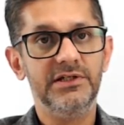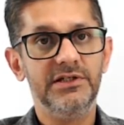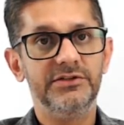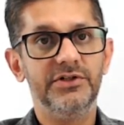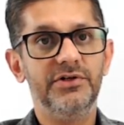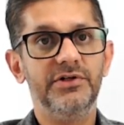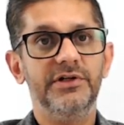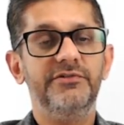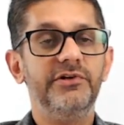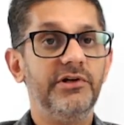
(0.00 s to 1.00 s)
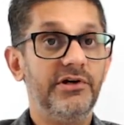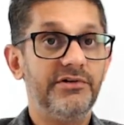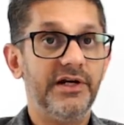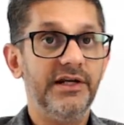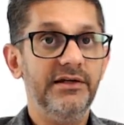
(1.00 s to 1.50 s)
So if you're not
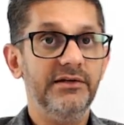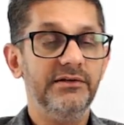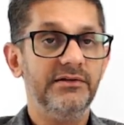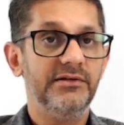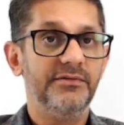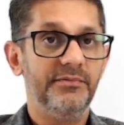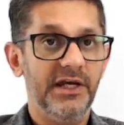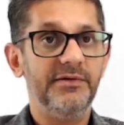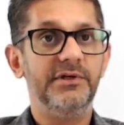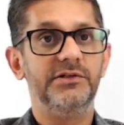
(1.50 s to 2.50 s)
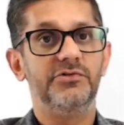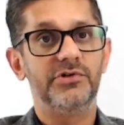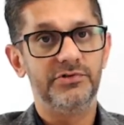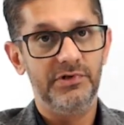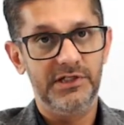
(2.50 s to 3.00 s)
ready, maybe
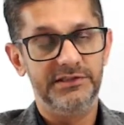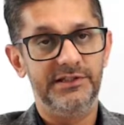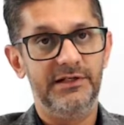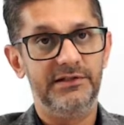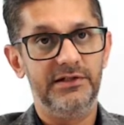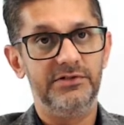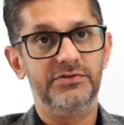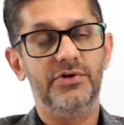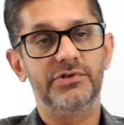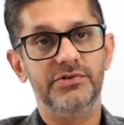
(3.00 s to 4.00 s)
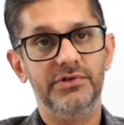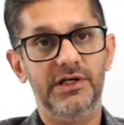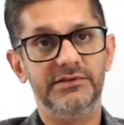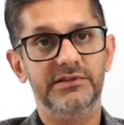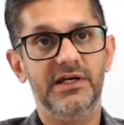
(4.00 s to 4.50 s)
talk to a consultant, talk to
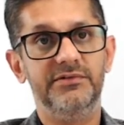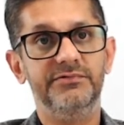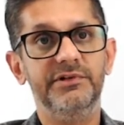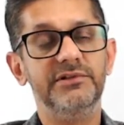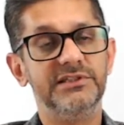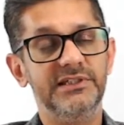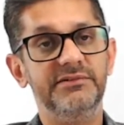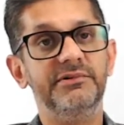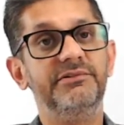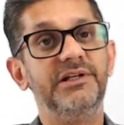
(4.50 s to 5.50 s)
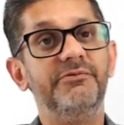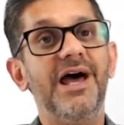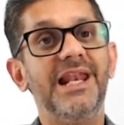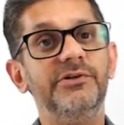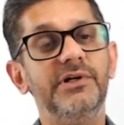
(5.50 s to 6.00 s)
us, and we will
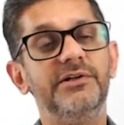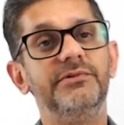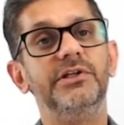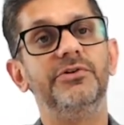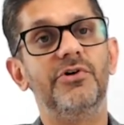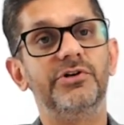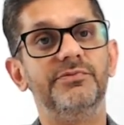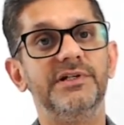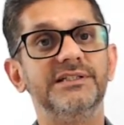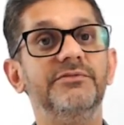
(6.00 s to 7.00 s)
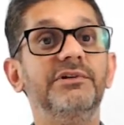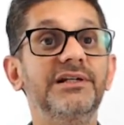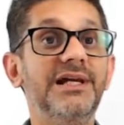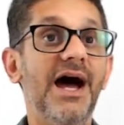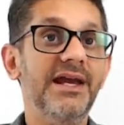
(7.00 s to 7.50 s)
evaluate with your documents and we'll
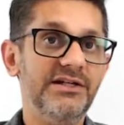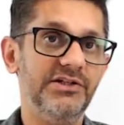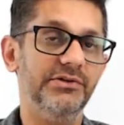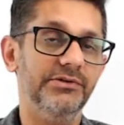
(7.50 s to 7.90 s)
guide you